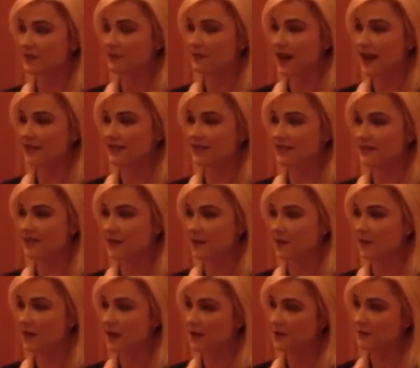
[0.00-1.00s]
the fact that
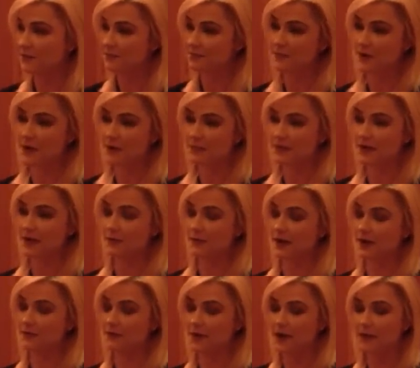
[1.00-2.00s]
they're kind of, getting
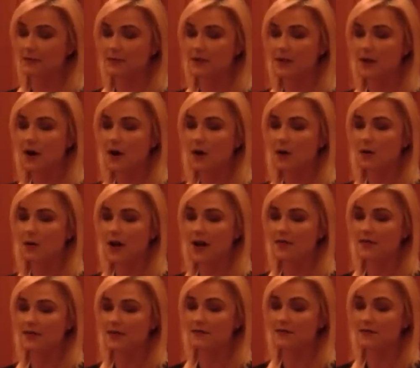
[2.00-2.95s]
ready for IPO, and